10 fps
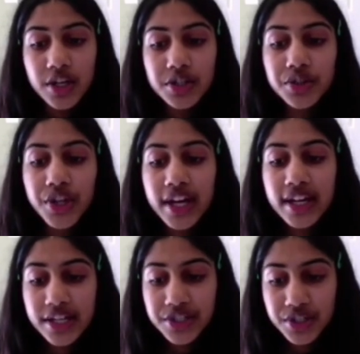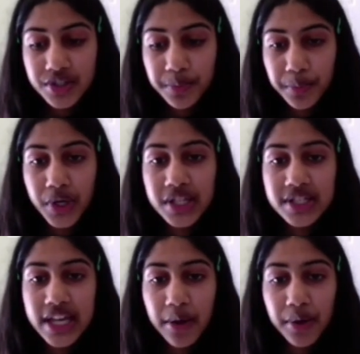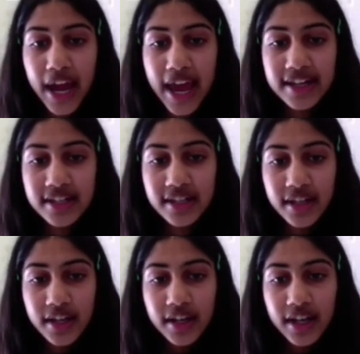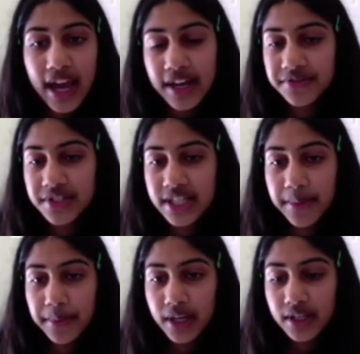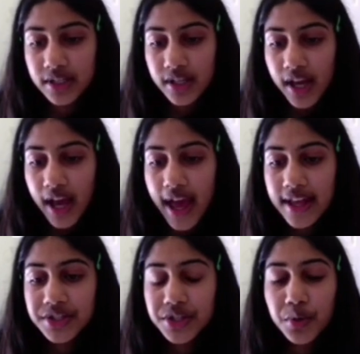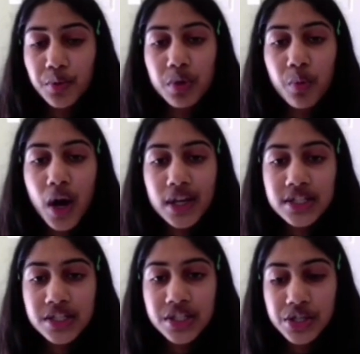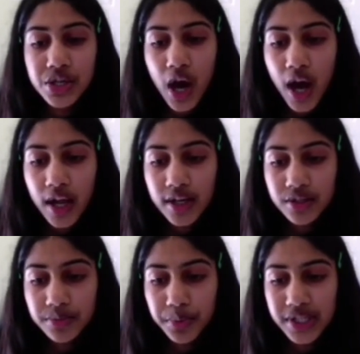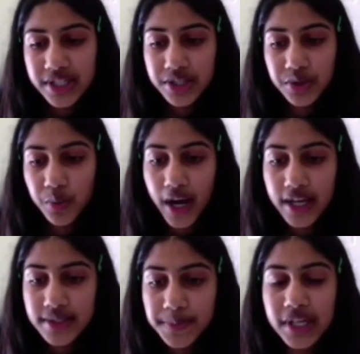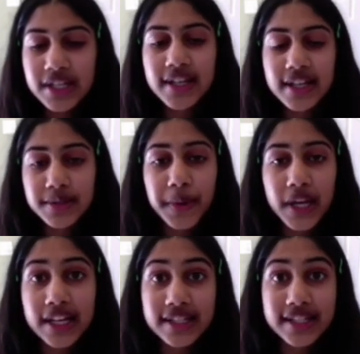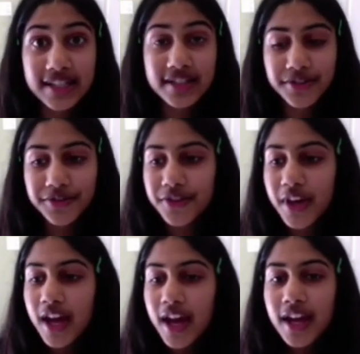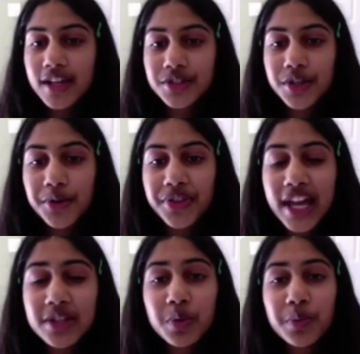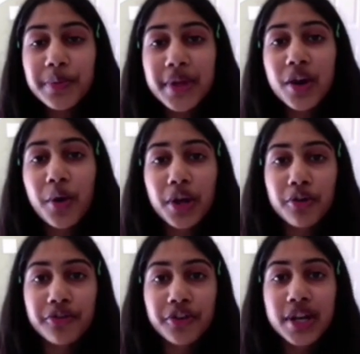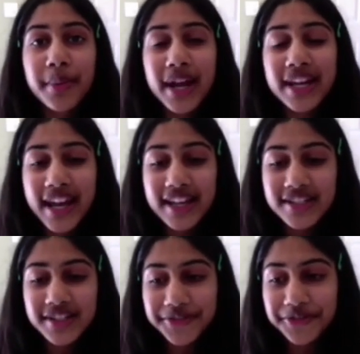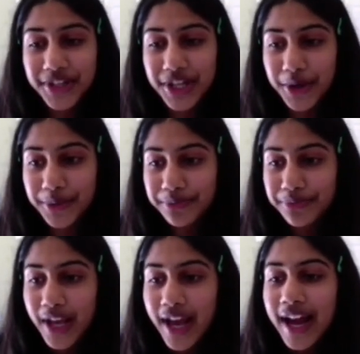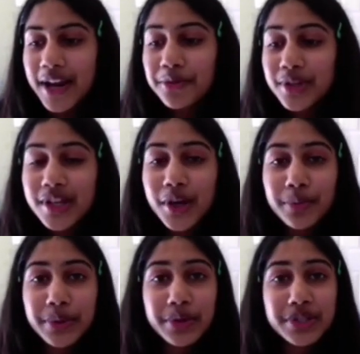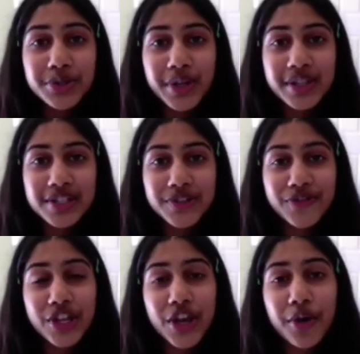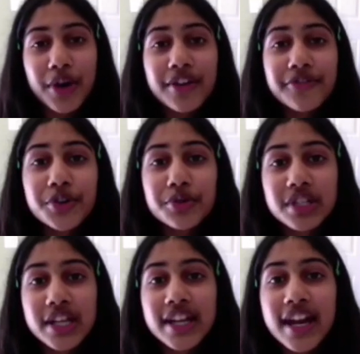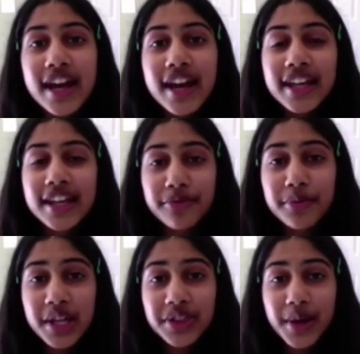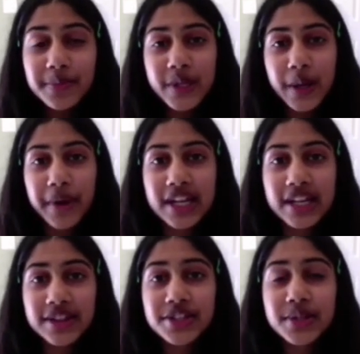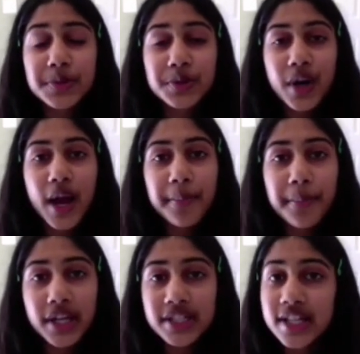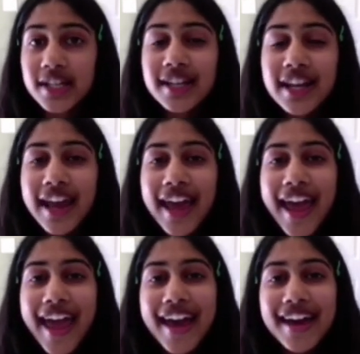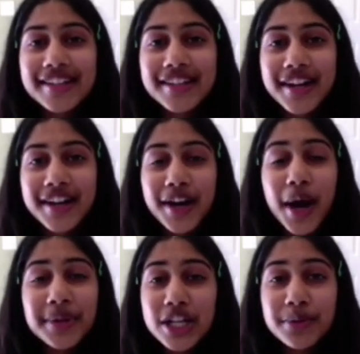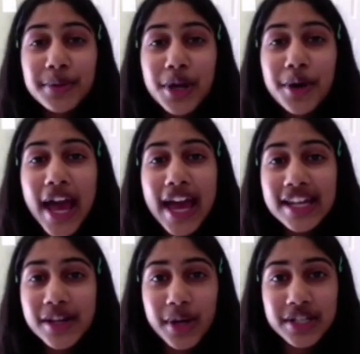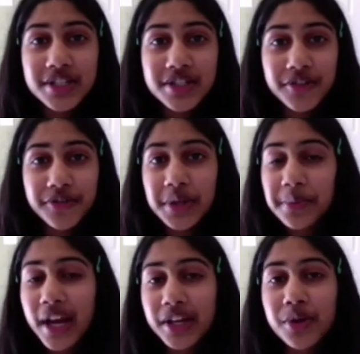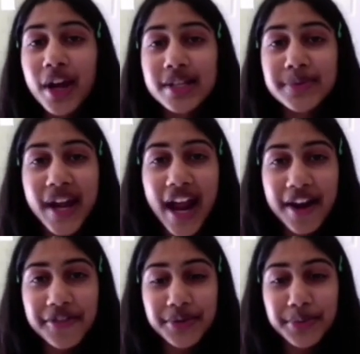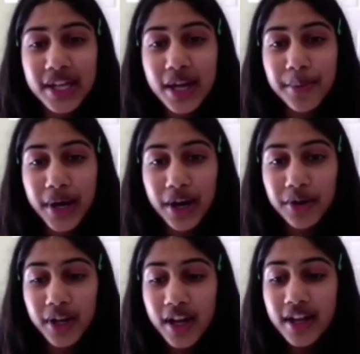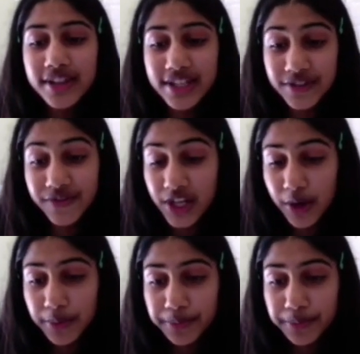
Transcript: So then it just prints our end kind of statement. And so we wanted to not print it twice because that's a bit excessive. And so that's what we'll be going over in my next video. I really hope you enjoyed this video. If you did, give me a thumbs up and hit the subscribe button and uh, comment down below any questions or feedback you guys might have for me about this video.